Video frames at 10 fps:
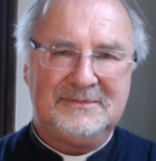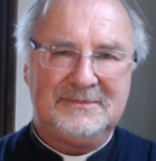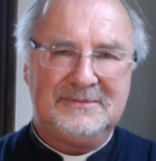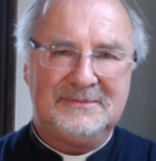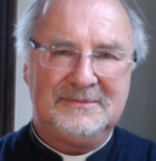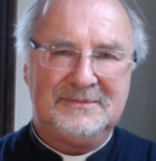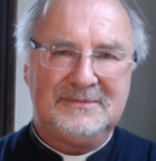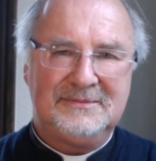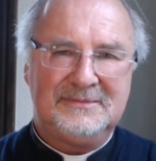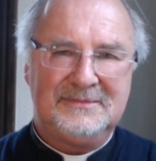
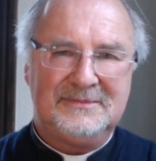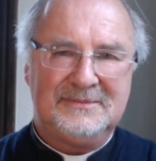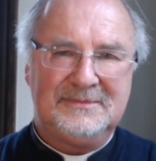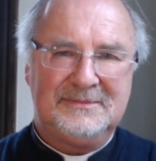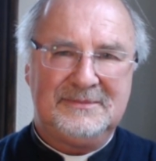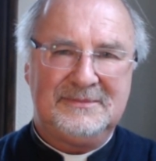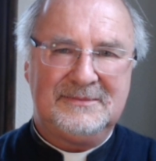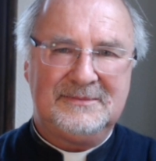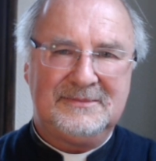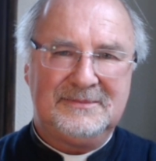
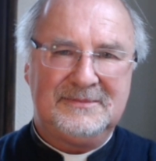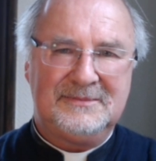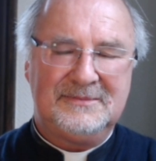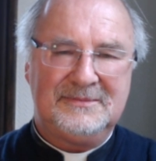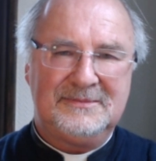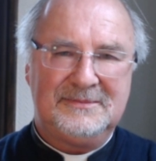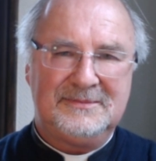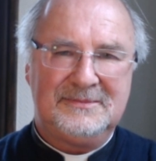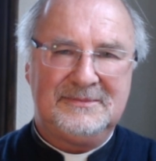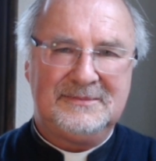
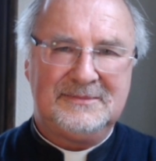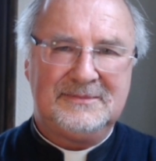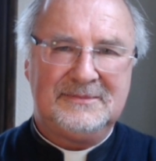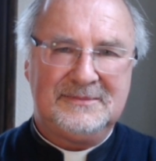No words are spoken by the person on screen.